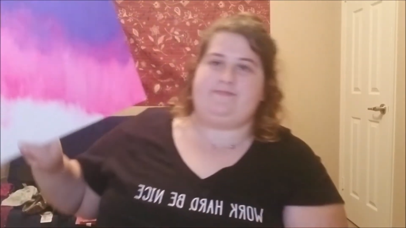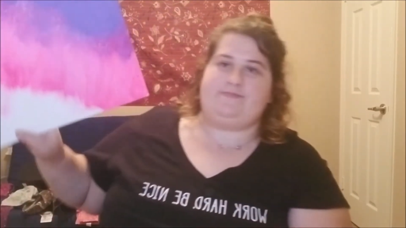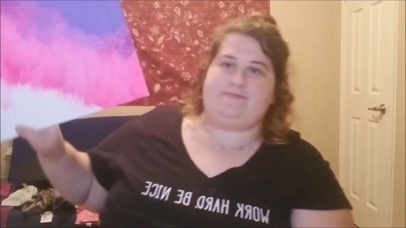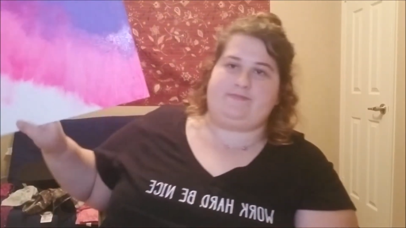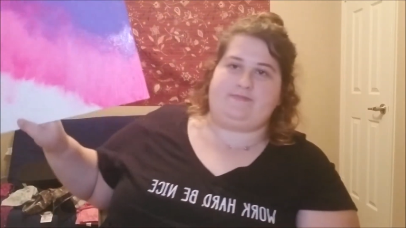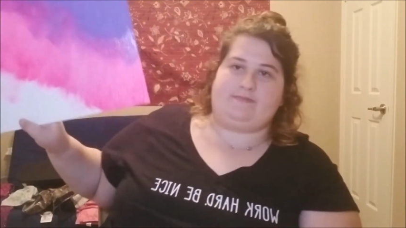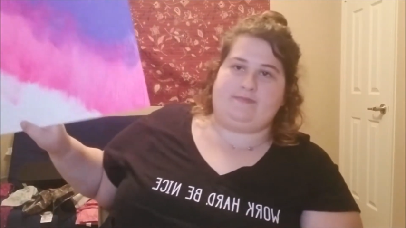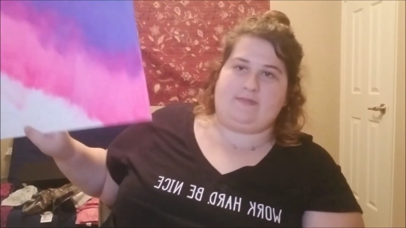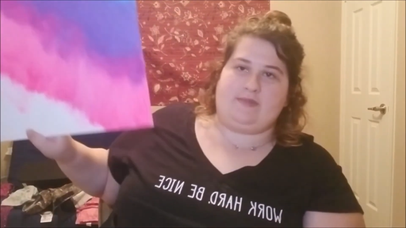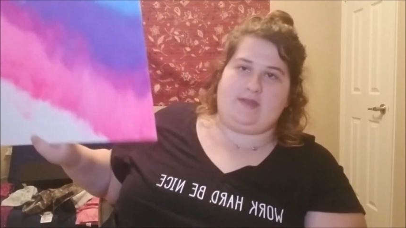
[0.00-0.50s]

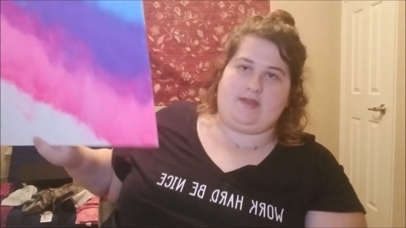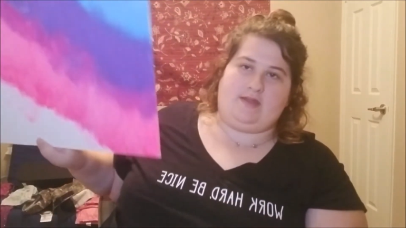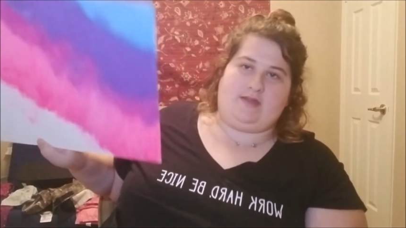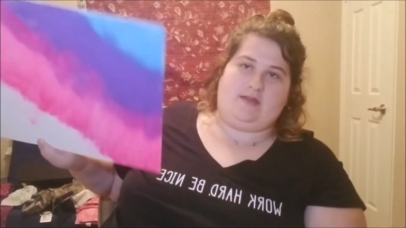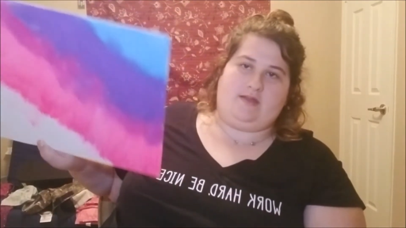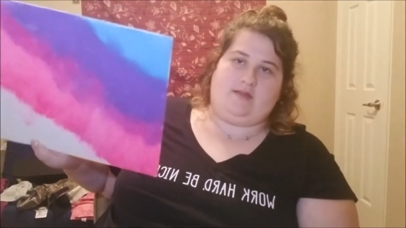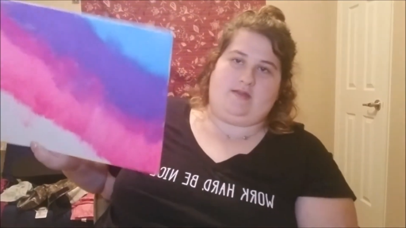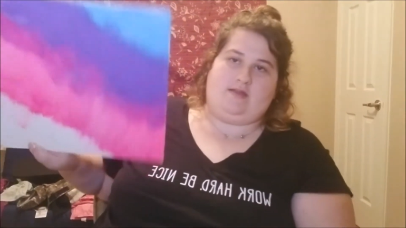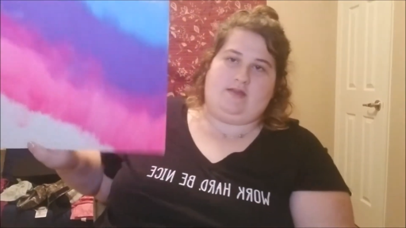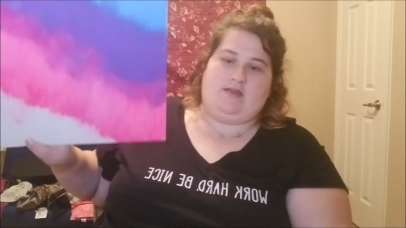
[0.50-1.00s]

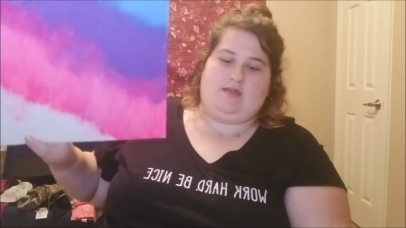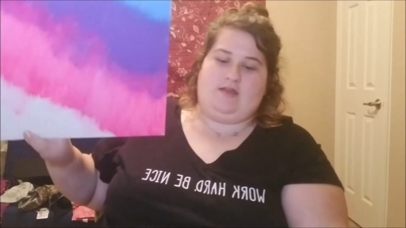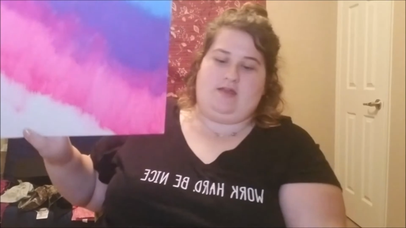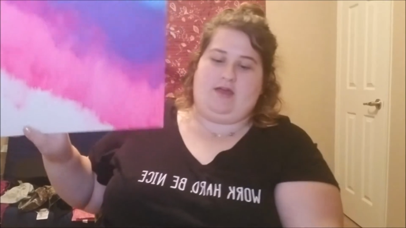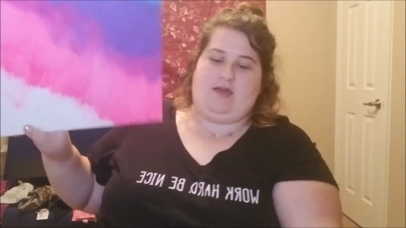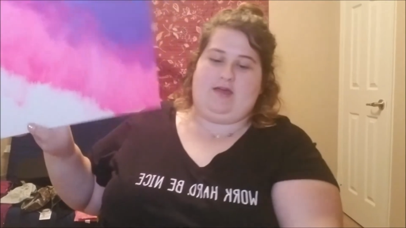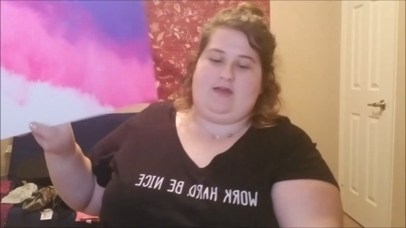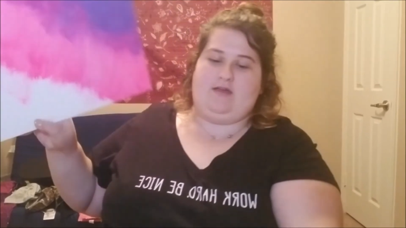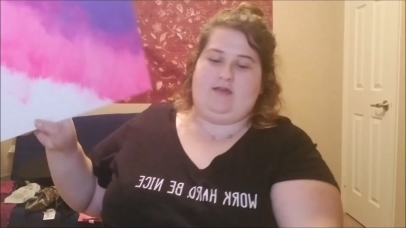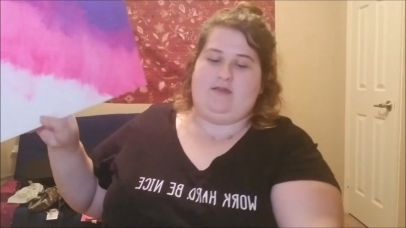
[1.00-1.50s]

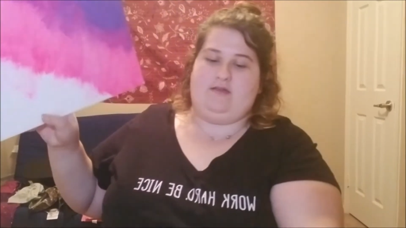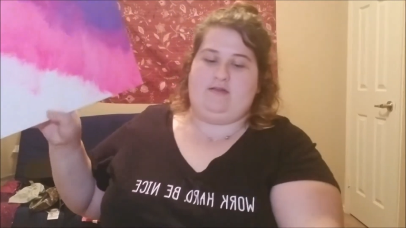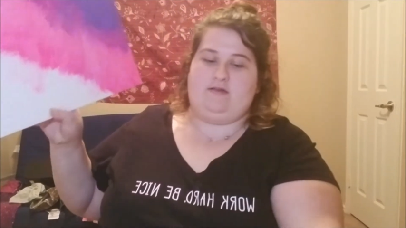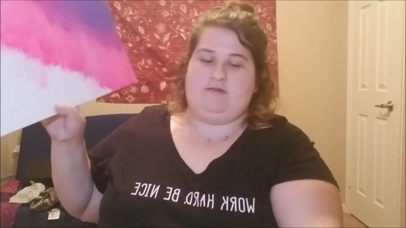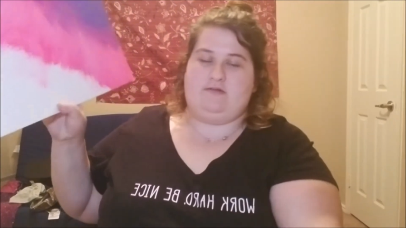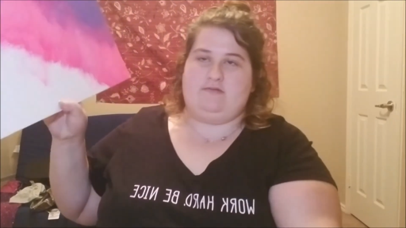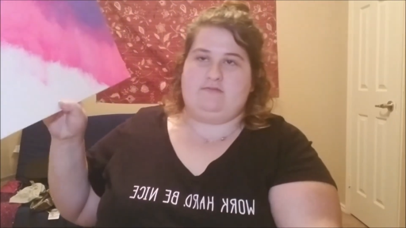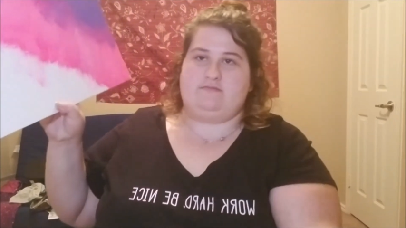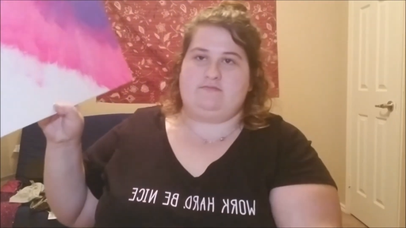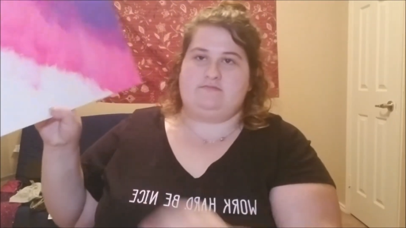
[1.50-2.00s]

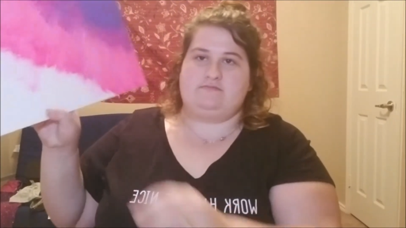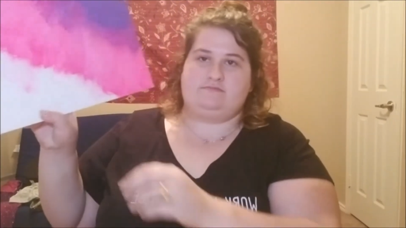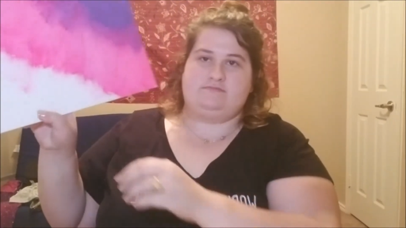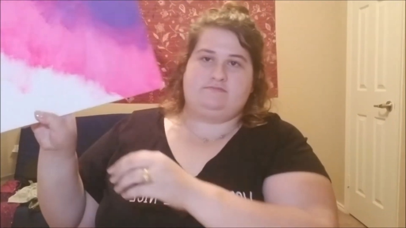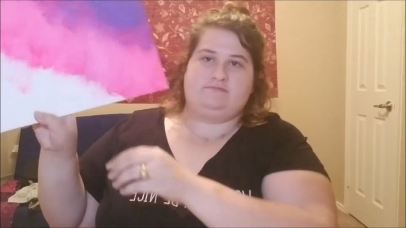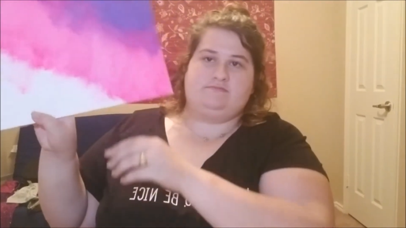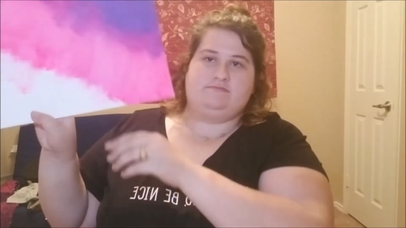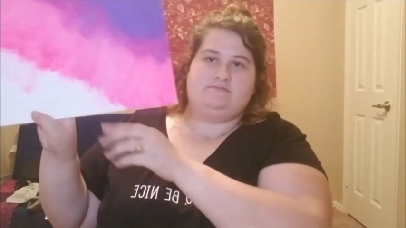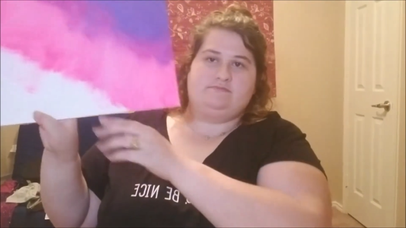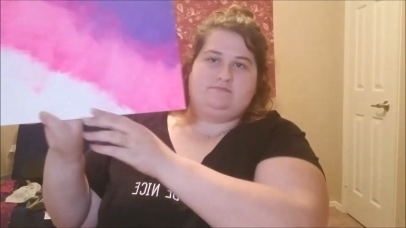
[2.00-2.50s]

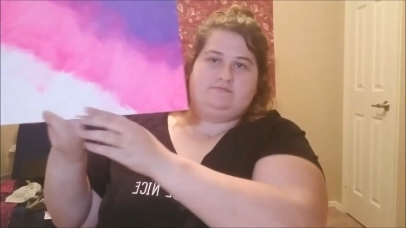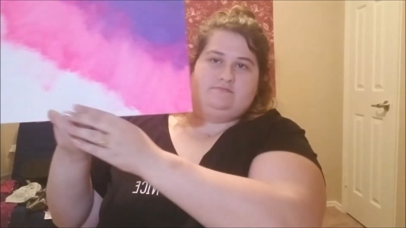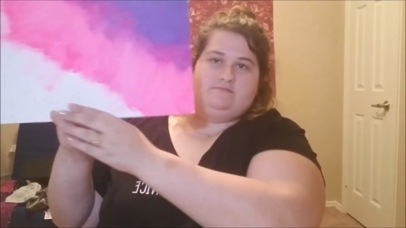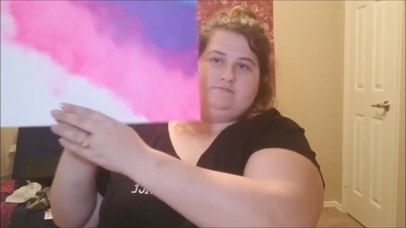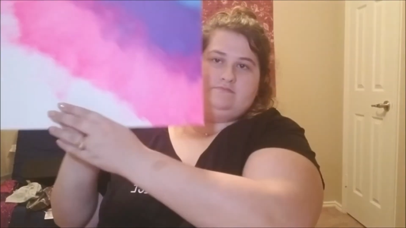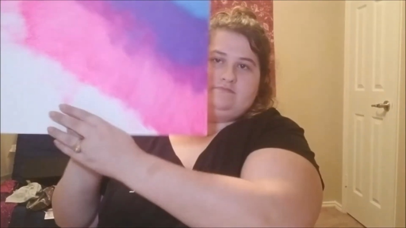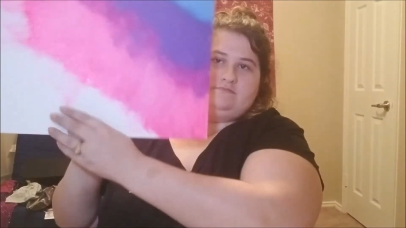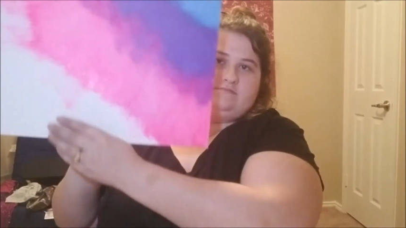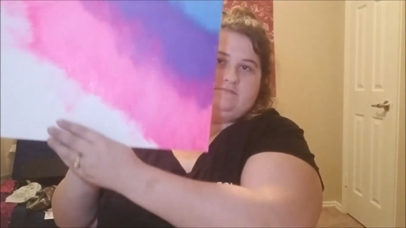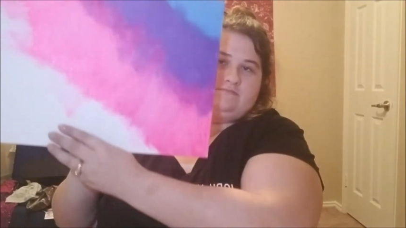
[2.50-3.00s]
(no one is talking)